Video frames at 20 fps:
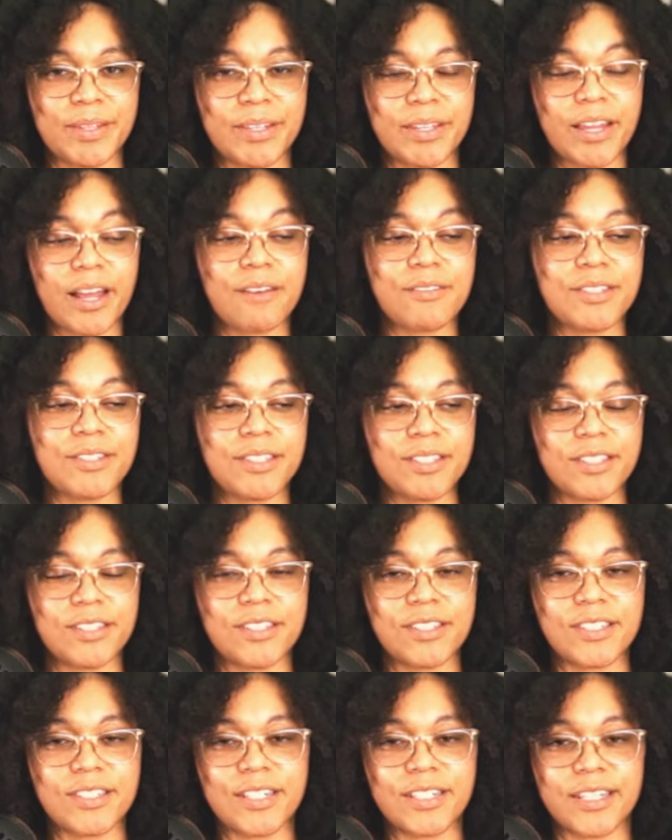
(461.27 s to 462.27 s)
Obviously, this
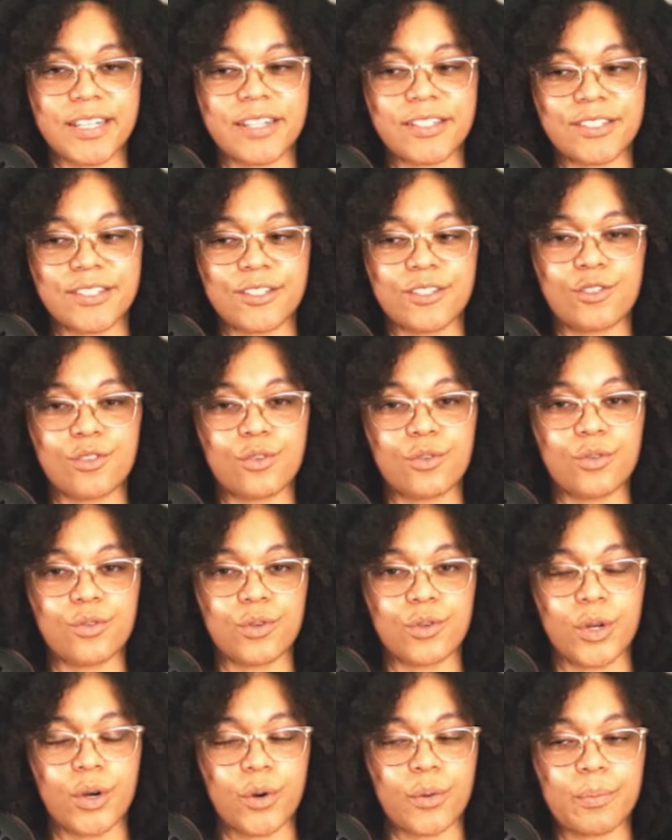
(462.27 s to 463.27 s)
is Atlanta, so,
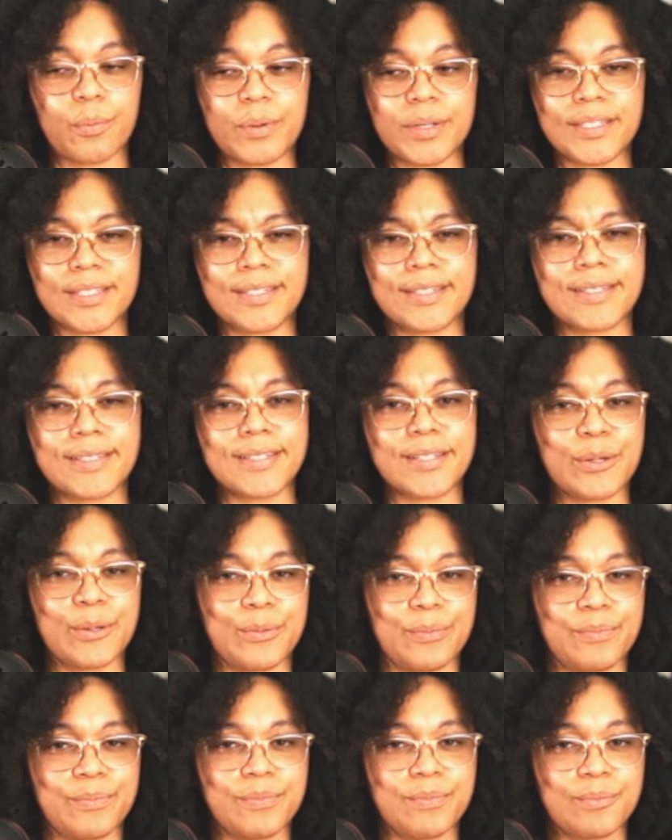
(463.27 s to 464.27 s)
you know, but still.
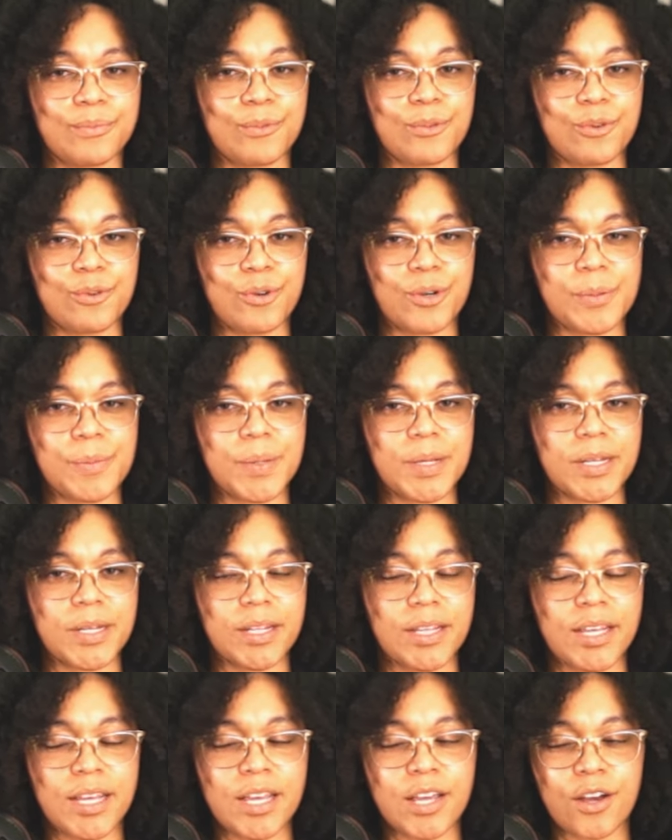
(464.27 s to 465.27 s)
You know what I mean?
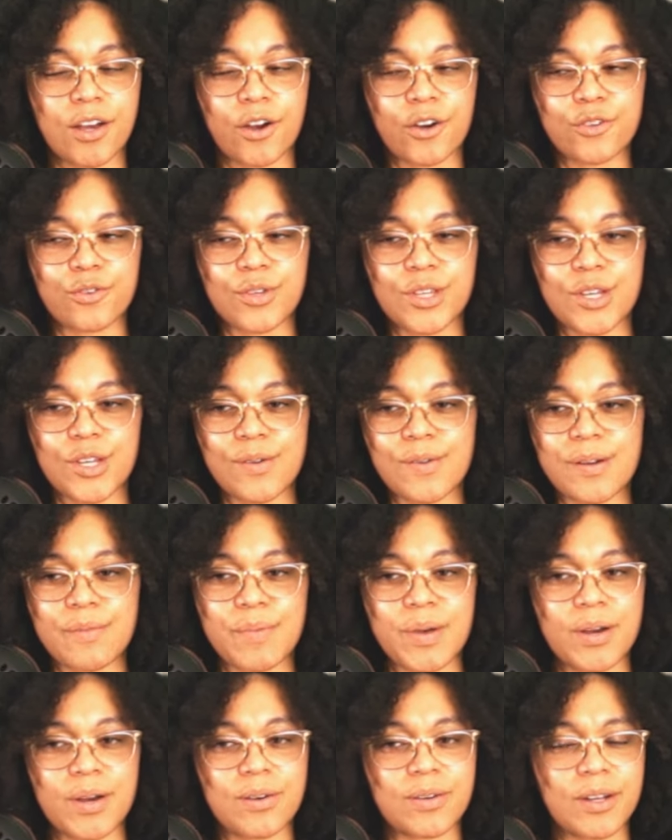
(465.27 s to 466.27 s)
Are you hearing
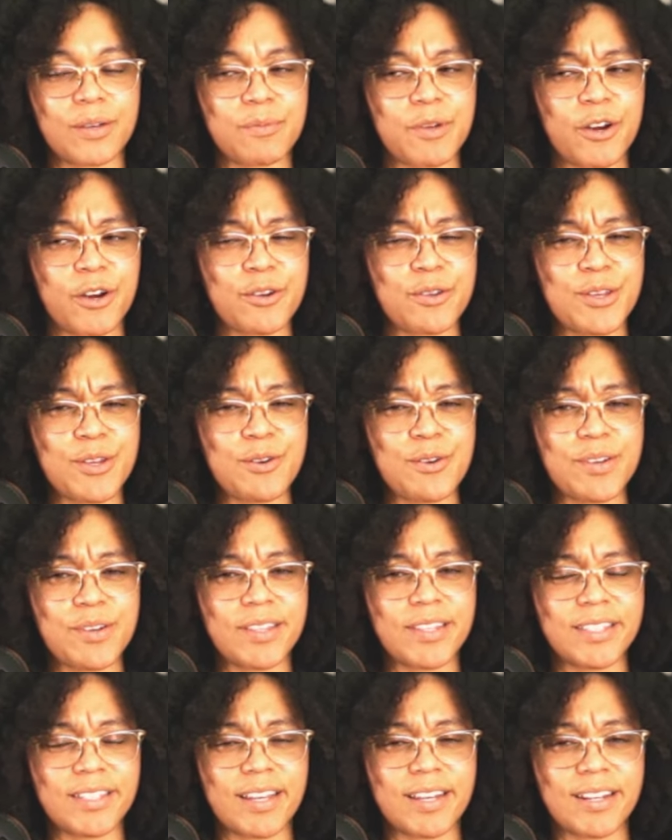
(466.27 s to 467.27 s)

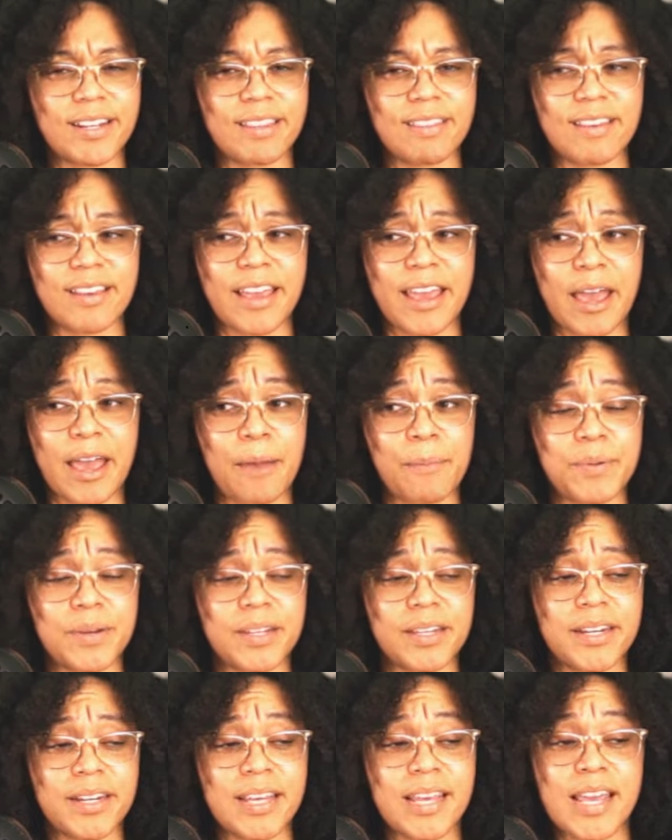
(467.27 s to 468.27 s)
this kind of thing
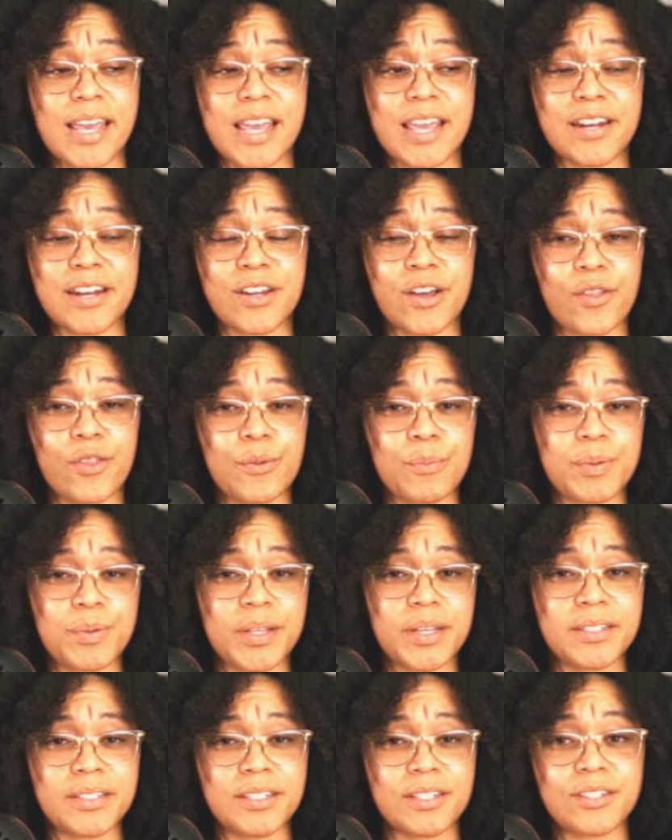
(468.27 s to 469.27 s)
happening in other
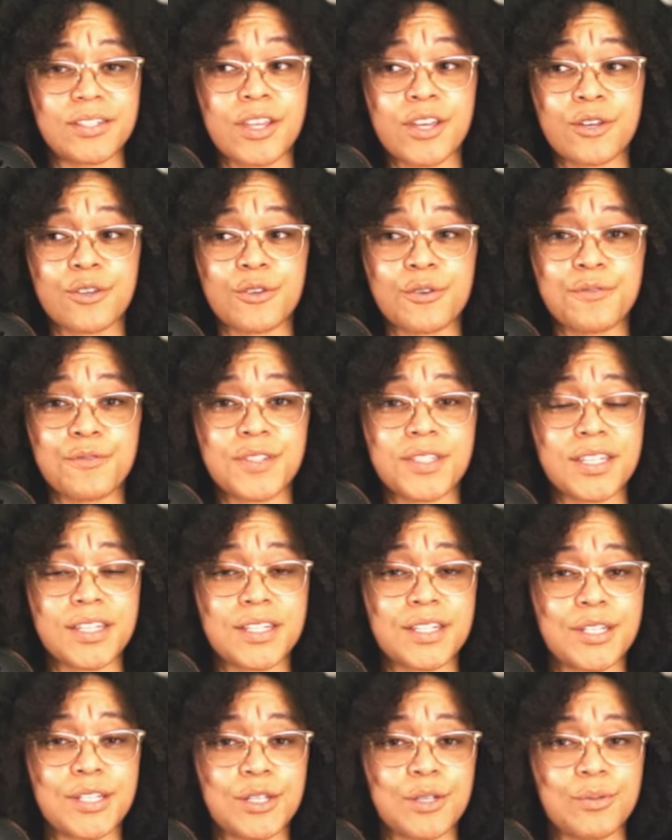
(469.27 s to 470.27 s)
places? You've
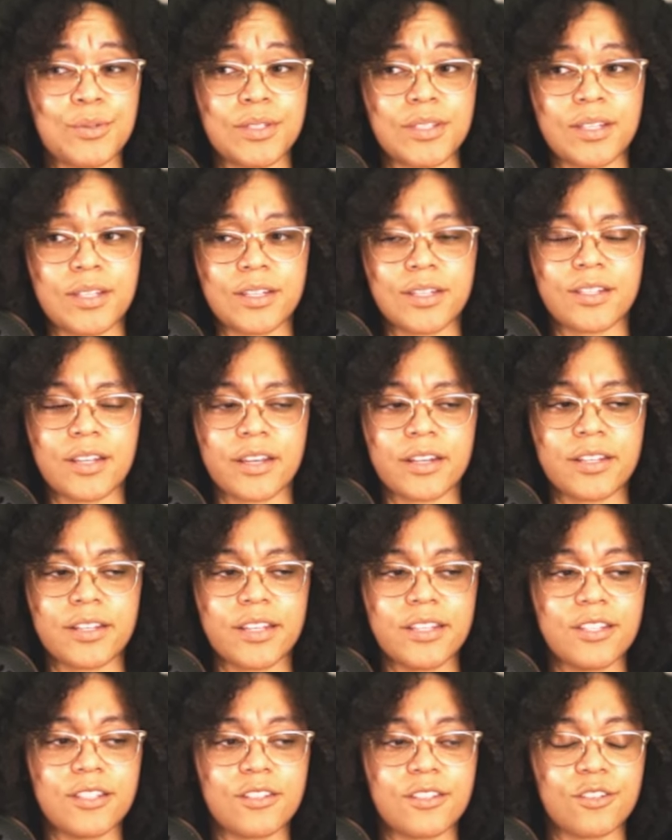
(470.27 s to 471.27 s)
seen Houston, and
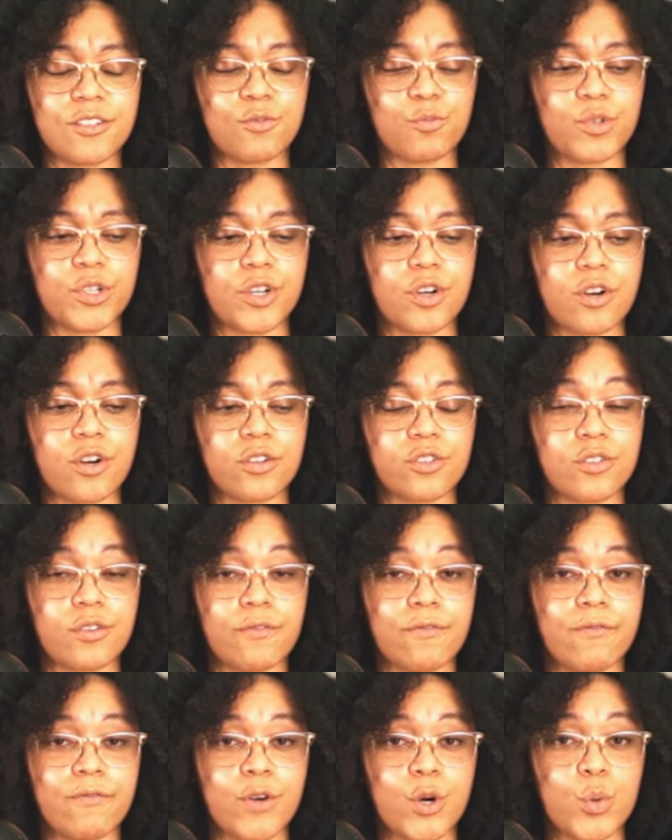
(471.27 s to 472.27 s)
this is in regards to
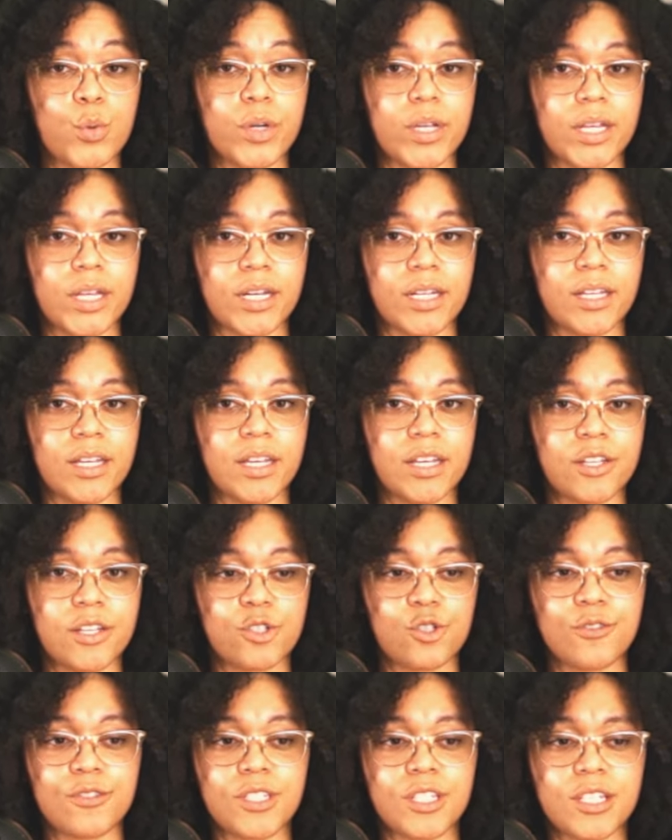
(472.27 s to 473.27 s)
voting.
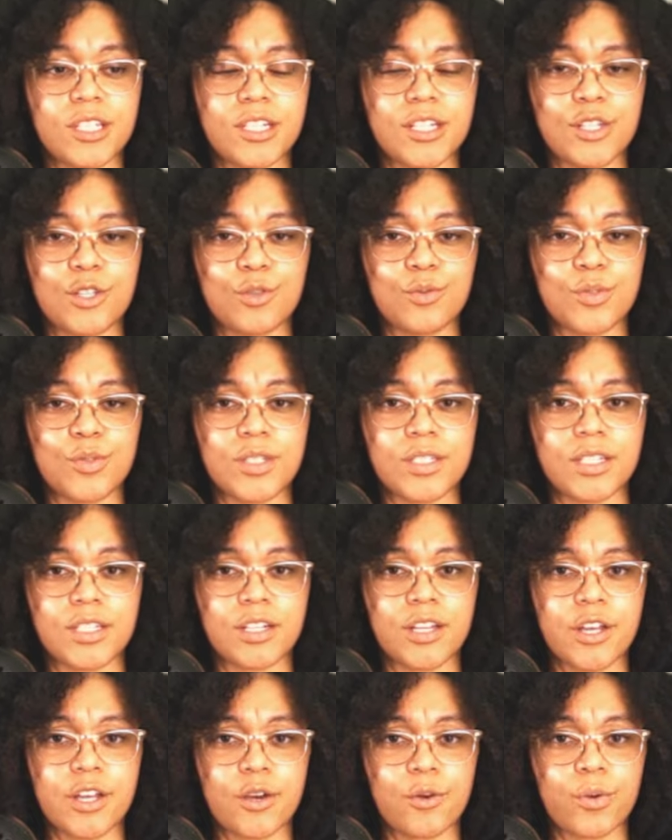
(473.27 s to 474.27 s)
You've seen Houston
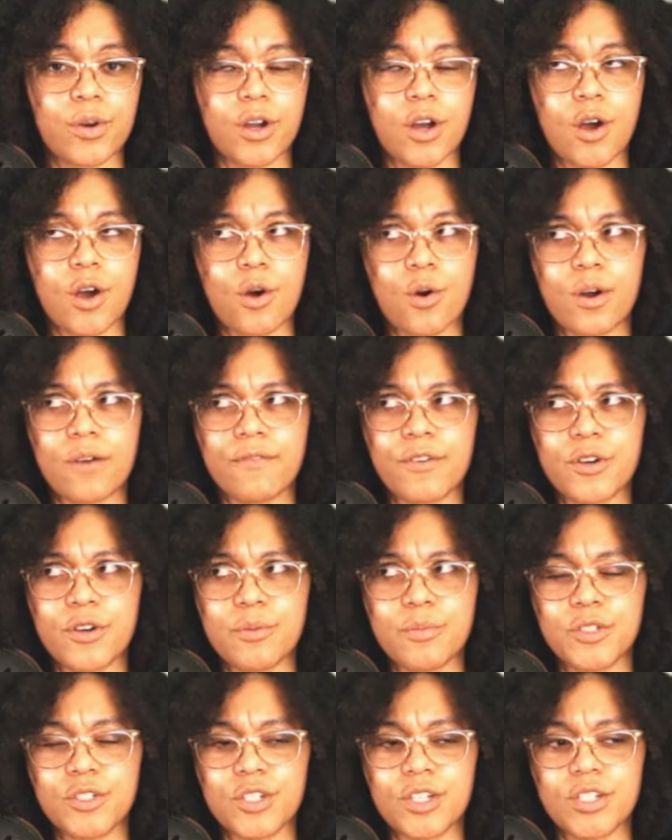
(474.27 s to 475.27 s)
where, oh, our voting
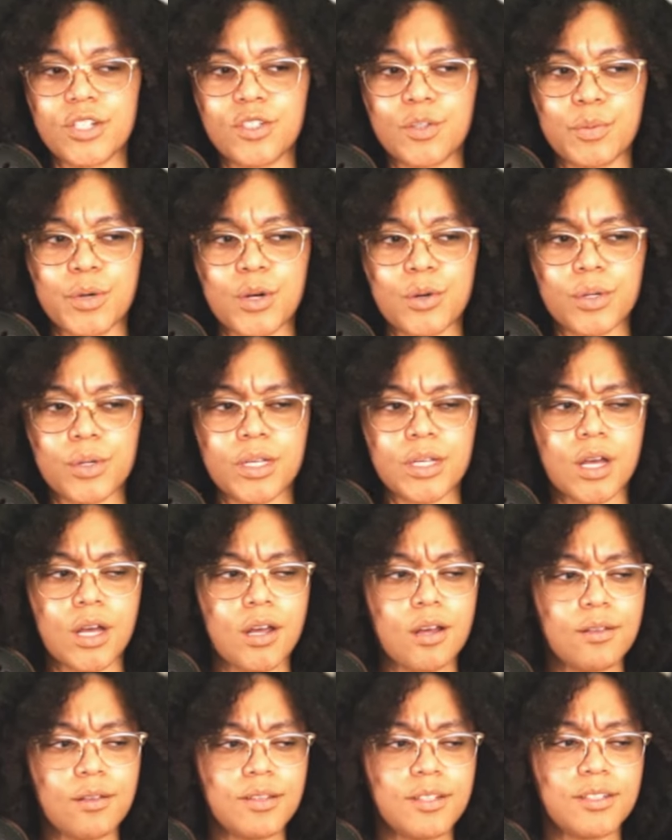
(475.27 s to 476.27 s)
machines are broken.
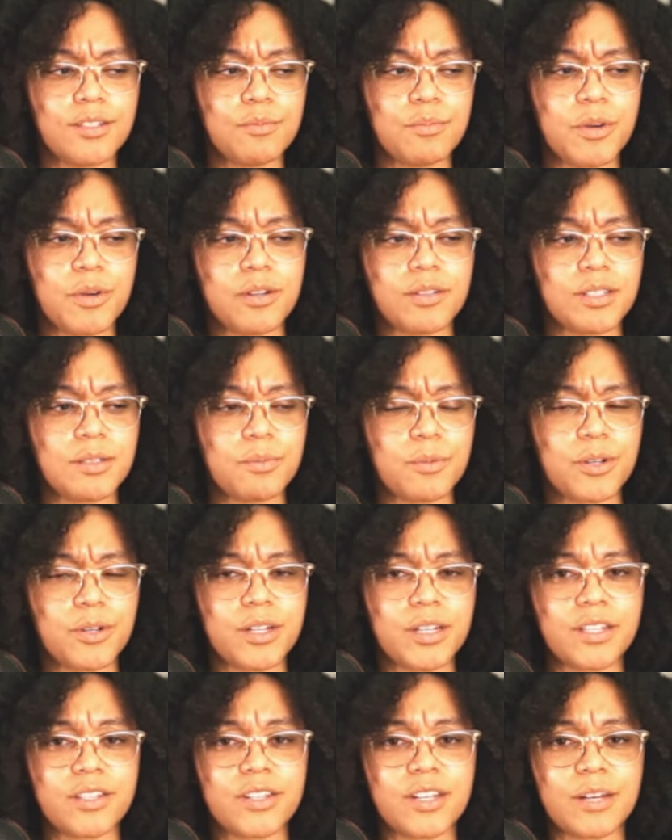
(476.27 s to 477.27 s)
Oh, this is broken.
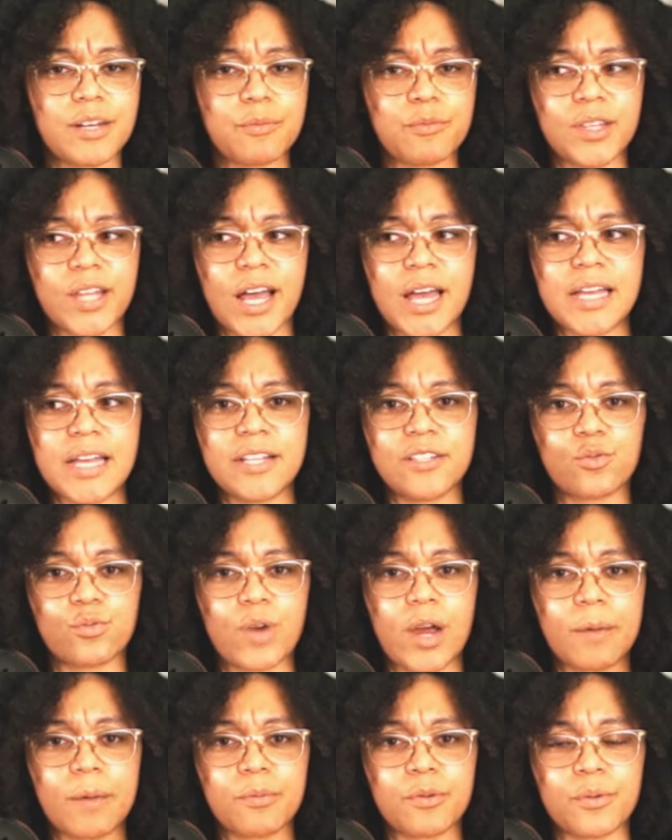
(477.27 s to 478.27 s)
And you got lines
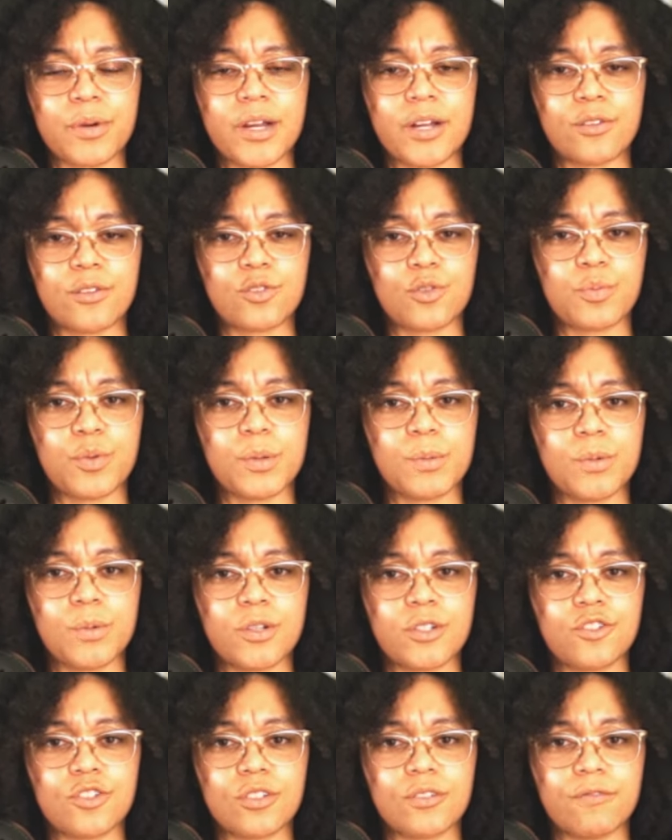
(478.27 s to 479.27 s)
wrapped around so people
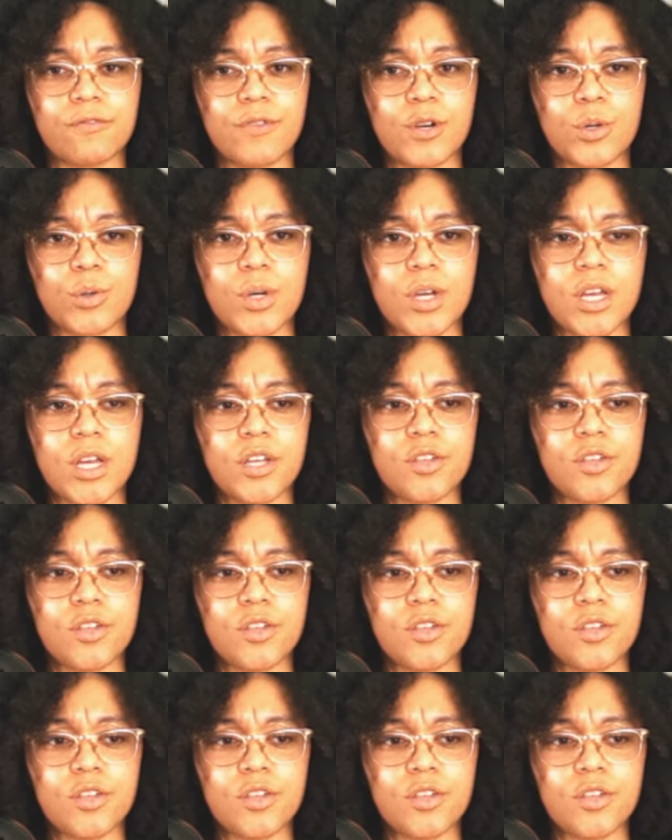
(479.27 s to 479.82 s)
could just vote.